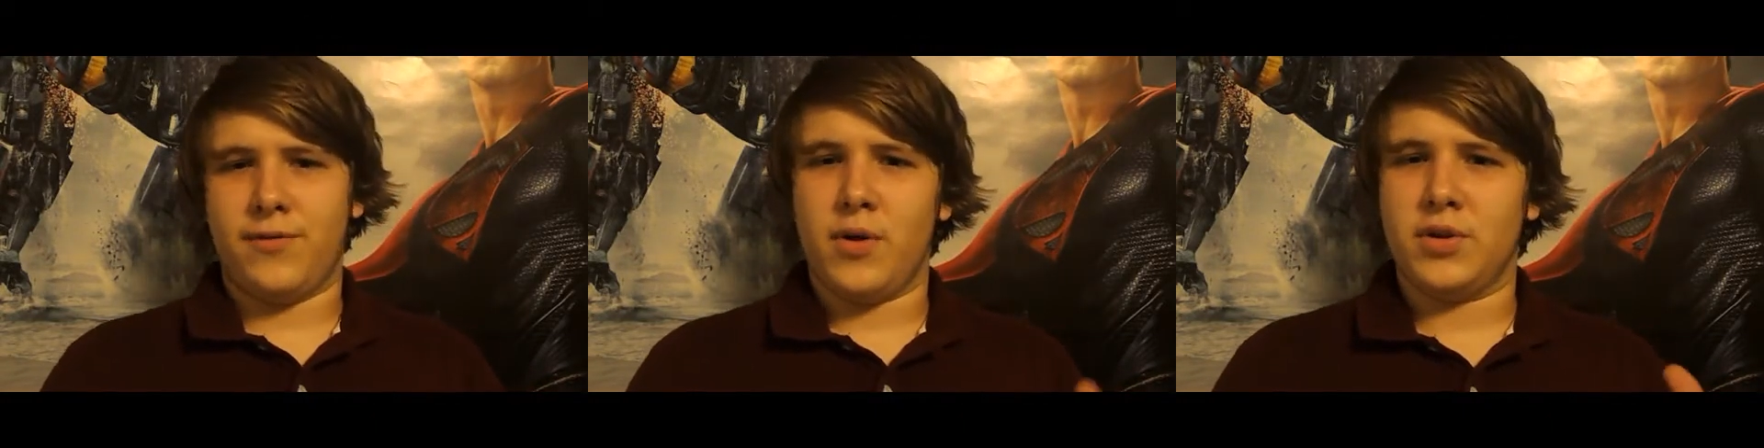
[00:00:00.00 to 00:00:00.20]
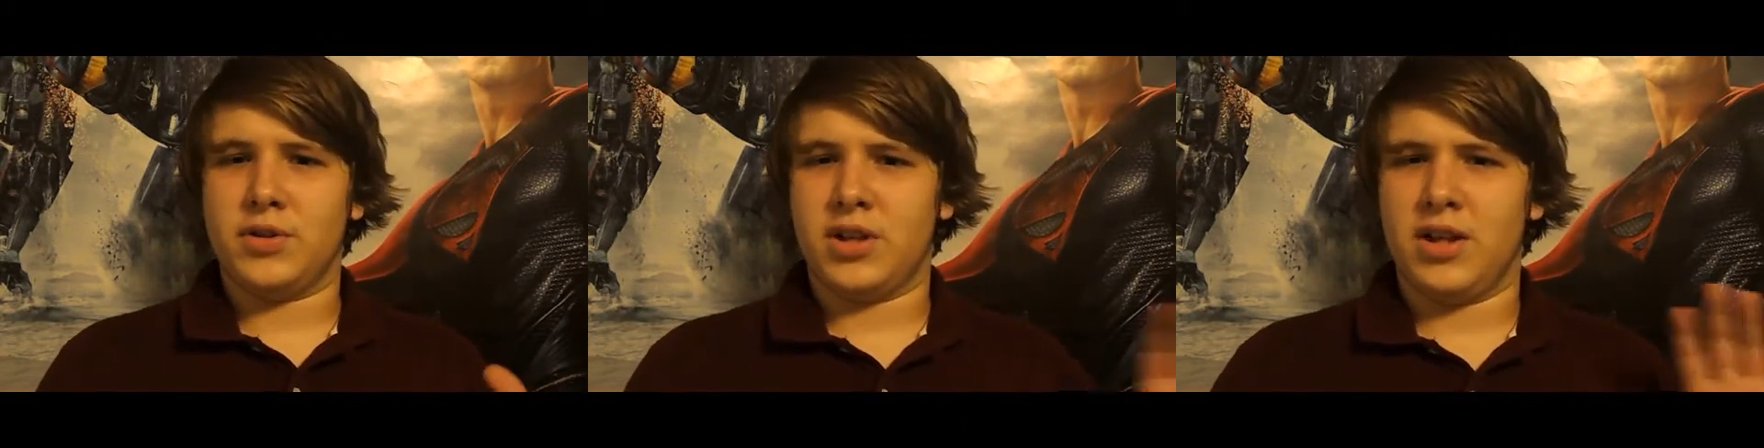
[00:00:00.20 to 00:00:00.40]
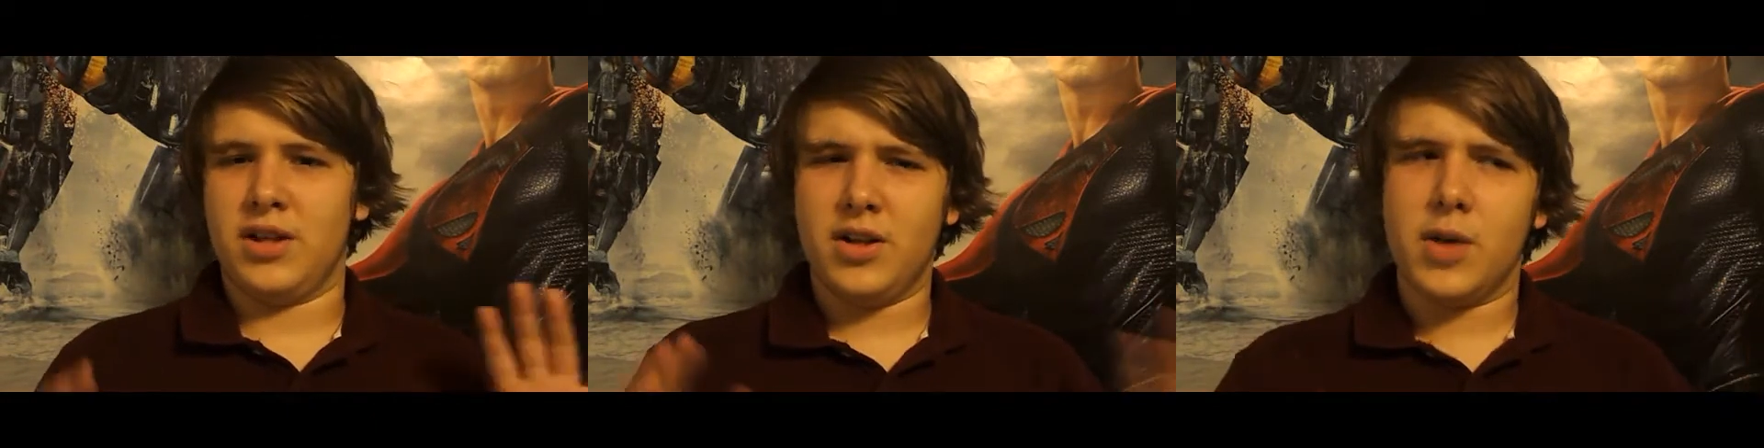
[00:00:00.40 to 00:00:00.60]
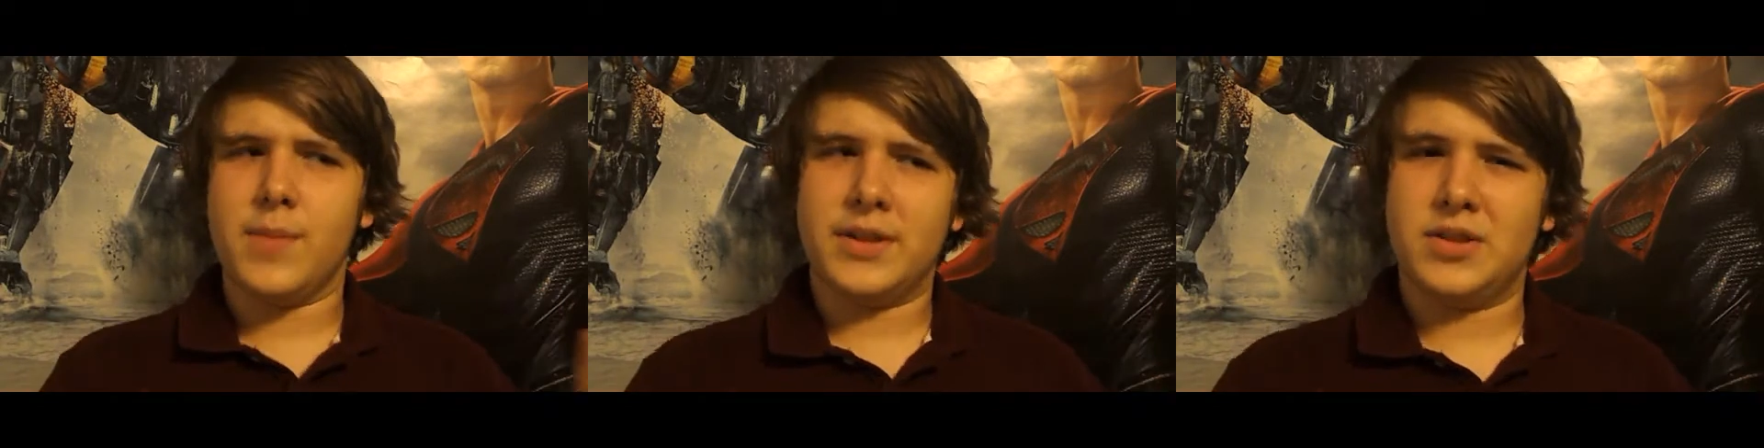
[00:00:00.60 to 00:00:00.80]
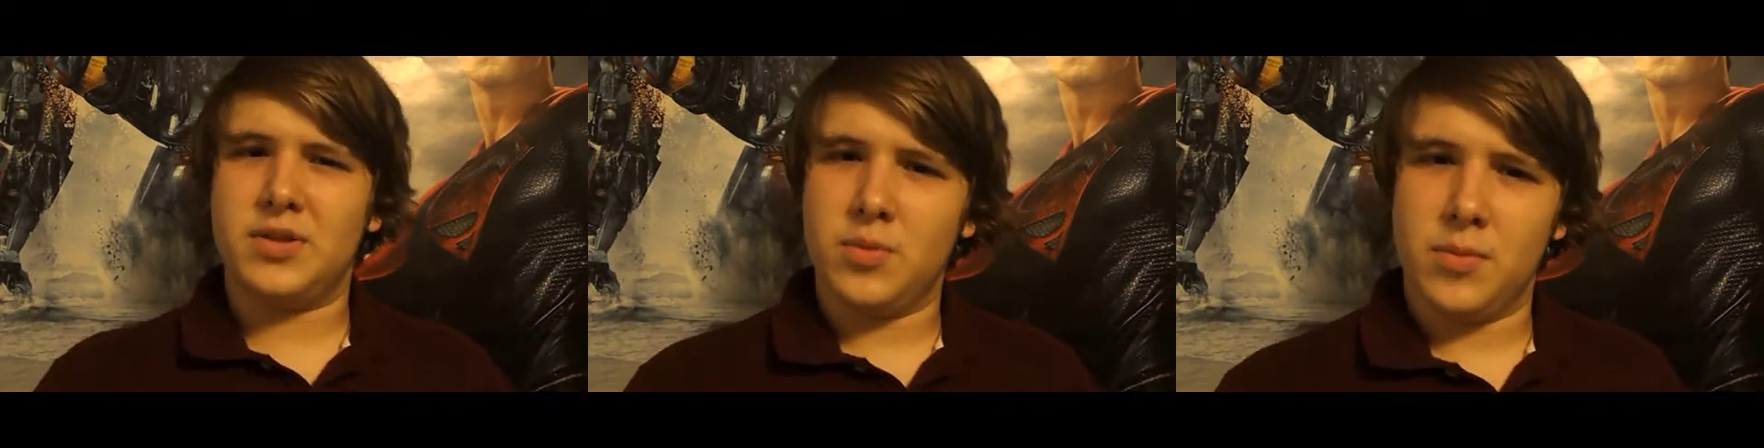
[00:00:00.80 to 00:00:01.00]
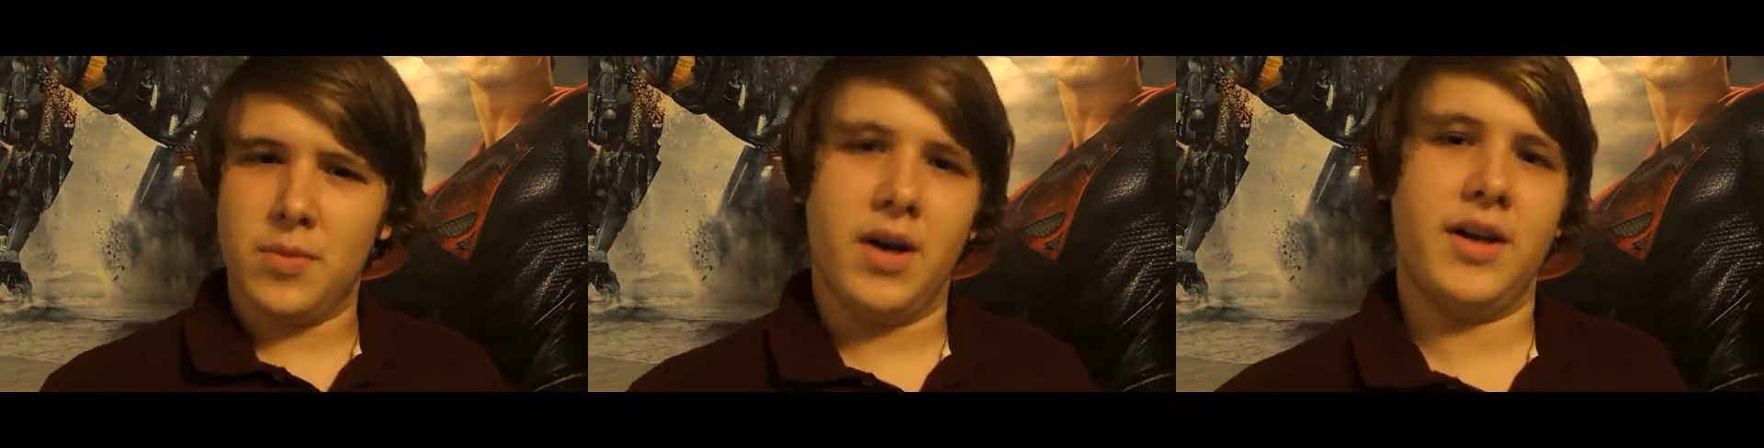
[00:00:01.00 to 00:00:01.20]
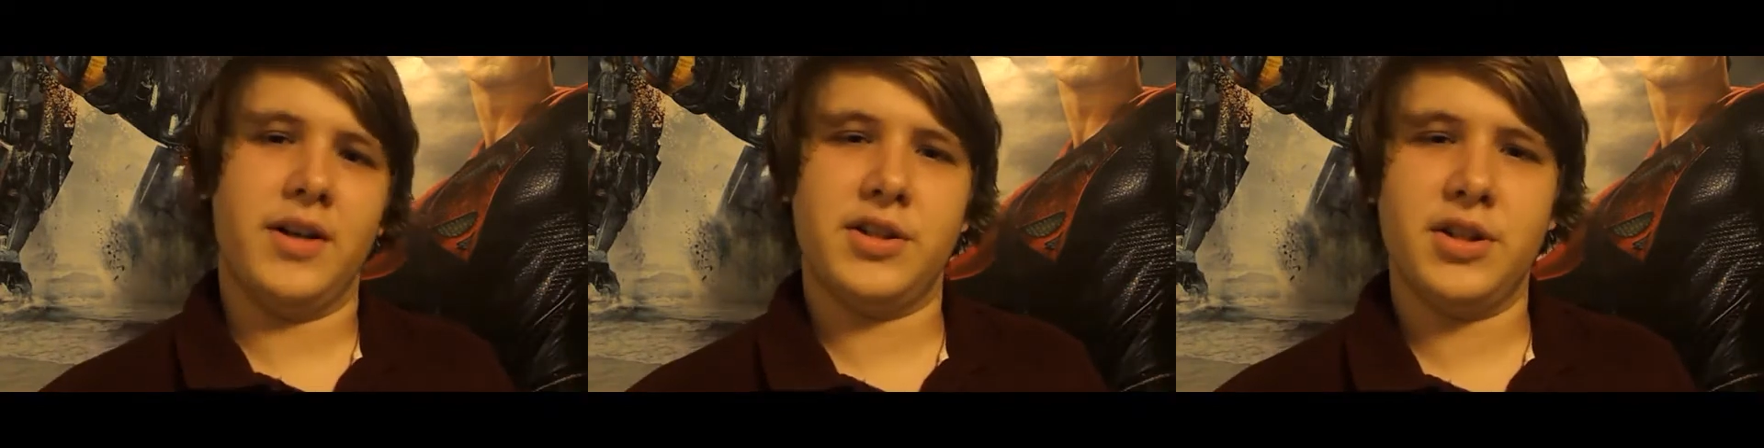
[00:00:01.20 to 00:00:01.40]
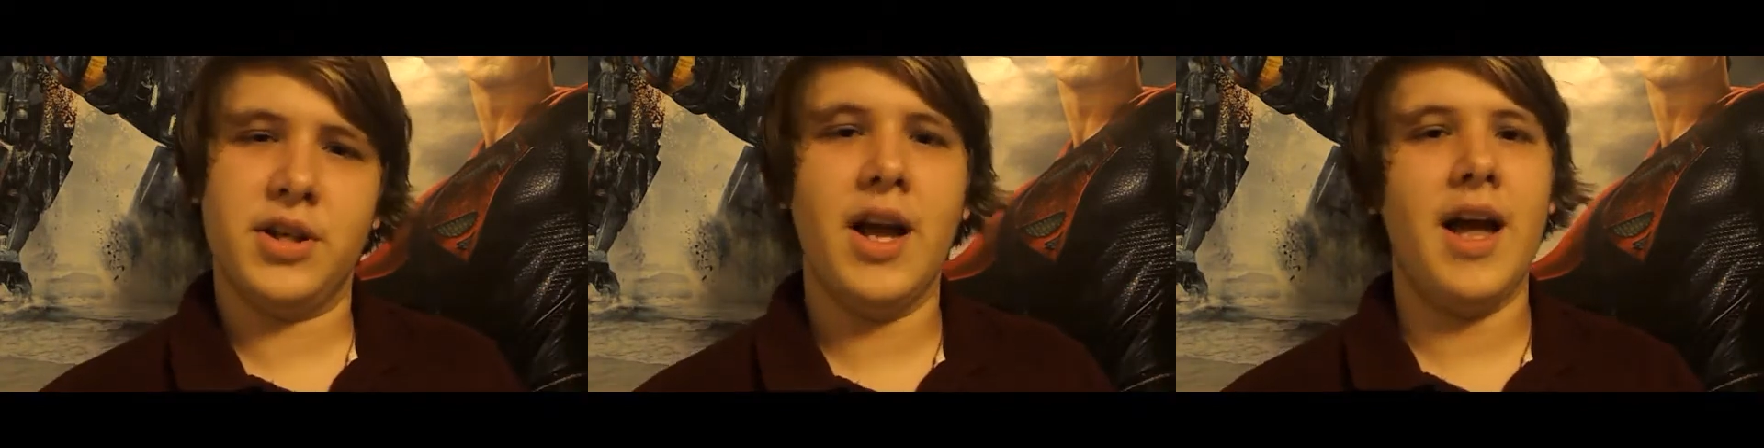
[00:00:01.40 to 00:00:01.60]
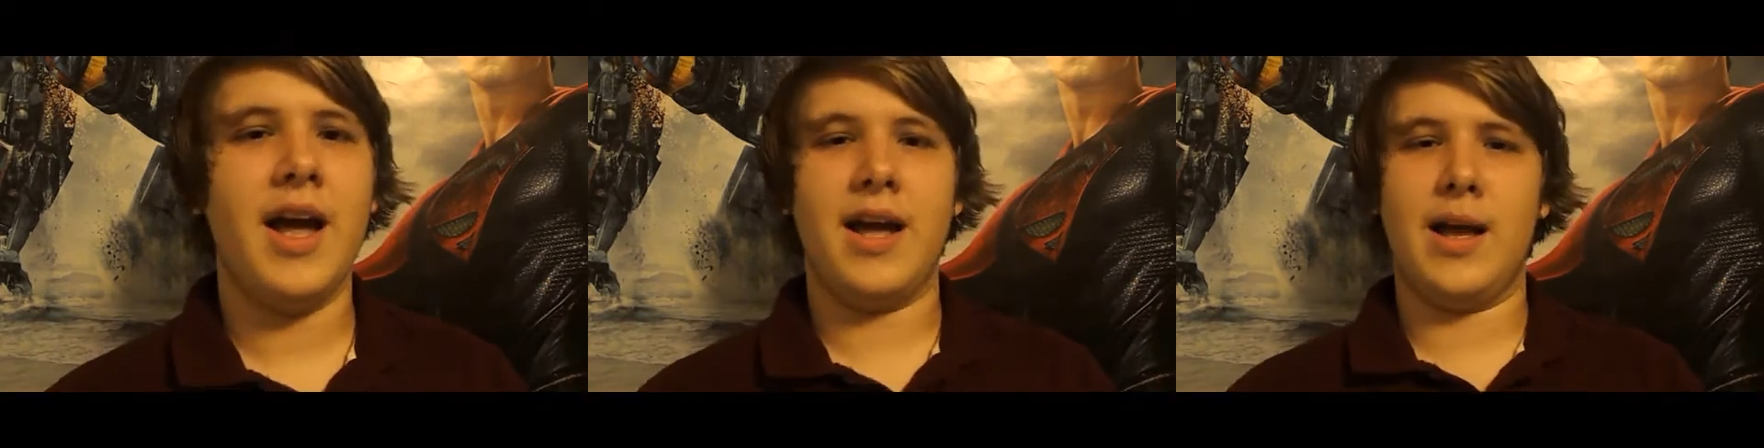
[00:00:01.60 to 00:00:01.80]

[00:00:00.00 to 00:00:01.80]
focus on a little bit too much,